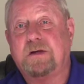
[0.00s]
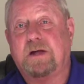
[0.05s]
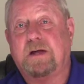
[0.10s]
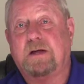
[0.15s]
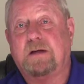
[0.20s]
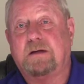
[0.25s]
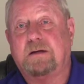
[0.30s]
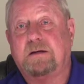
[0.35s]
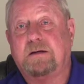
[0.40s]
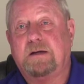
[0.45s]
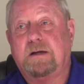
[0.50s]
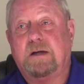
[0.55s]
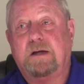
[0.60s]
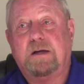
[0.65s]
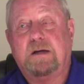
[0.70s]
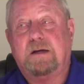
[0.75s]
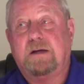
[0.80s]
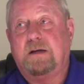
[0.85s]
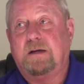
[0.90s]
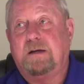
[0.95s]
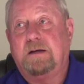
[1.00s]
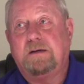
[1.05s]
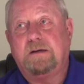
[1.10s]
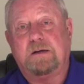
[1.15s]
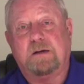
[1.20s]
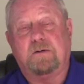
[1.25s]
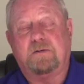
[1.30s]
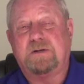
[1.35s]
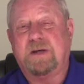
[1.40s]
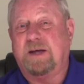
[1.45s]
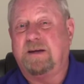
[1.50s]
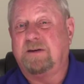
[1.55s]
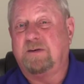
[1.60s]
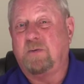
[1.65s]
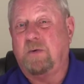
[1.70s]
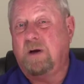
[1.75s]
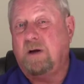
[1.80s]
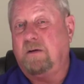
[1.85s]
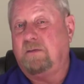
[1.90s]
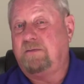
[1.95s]
And, you know, 10,
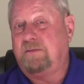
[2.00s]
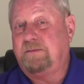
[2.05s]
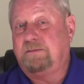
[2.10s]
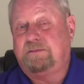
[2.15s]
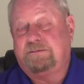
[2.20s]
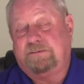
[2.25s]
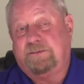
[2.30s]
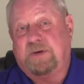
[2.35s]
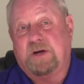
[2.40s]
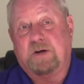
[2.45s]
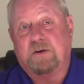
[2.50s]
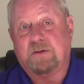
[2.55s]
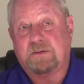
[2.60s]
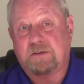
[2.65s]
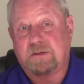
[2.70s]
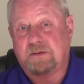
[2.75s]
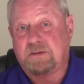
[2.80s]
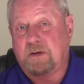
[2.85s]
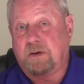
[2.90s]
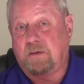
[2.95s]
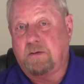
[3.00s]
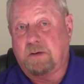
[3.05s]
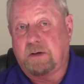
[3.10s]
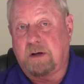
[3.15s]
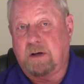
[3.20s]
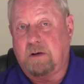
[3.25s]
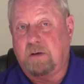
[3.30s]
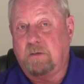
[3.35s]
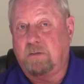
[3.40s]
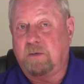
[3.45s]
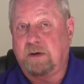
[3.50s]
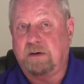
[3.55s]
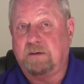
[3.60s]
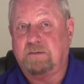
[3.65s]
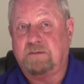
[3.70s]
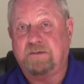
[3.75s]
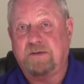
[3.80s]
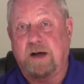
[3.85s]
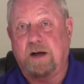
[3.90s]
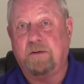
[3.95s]
12 years or so ago,
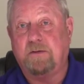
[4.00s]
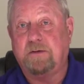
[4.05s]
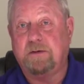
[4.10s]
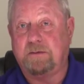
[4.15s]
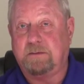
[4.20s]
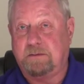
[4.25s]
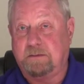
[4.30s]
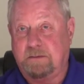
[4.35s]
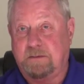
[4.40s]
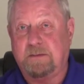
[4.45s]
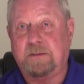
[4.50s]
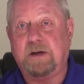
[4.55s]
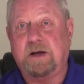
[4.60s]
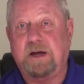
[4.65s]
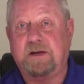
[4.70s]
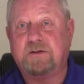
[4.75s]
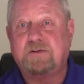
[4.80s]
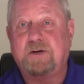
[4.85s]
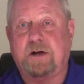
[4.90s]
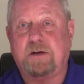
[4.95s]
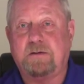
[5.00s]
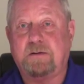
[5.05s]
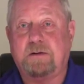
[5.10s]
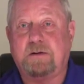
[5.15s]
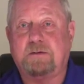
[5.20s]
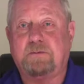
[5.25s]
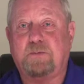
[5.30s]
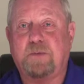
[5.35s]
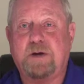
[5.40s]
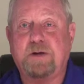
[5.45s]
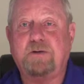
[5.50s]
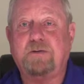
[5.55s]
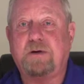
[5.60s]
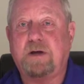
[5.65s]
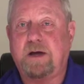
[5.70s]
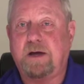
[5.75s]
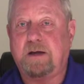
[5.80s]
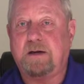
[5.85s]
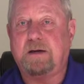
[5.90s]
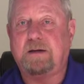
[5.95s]
we found each other and
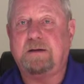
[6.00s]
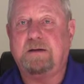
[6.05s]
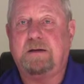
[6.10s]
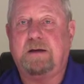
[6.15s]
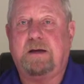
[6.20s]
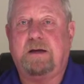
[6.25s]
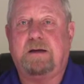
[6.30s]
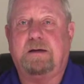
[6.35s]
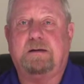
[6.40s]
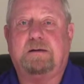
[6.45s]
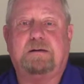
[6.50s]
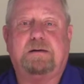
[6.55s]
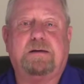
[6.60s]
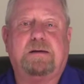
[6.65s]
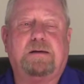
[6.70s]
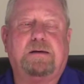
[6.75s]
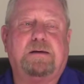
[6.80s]
reunited, and